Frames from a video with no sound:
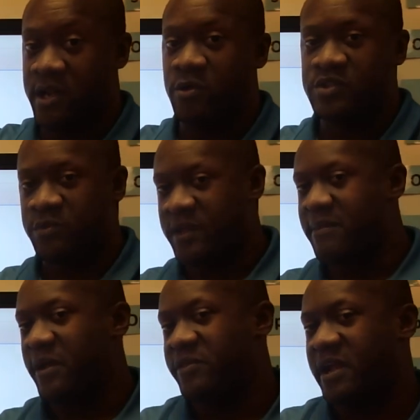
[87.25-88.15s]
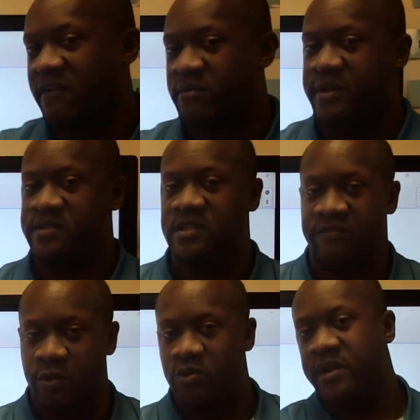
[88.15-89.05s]
So think about the governments.
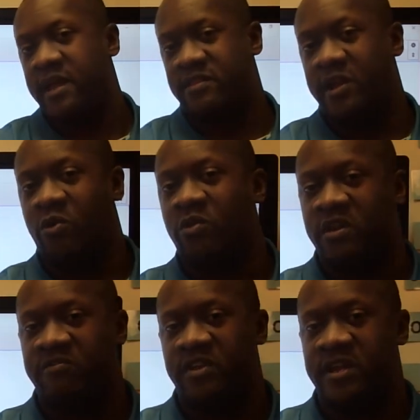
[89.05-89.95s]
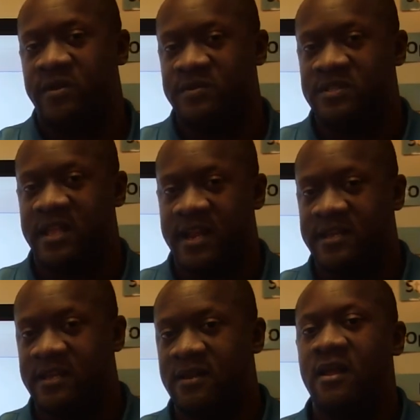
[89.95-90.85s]
If you look at the earlier videos that I
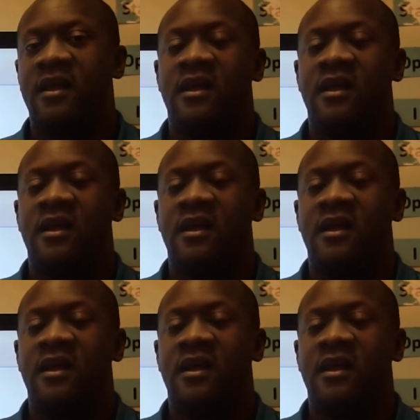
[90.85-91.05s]
did,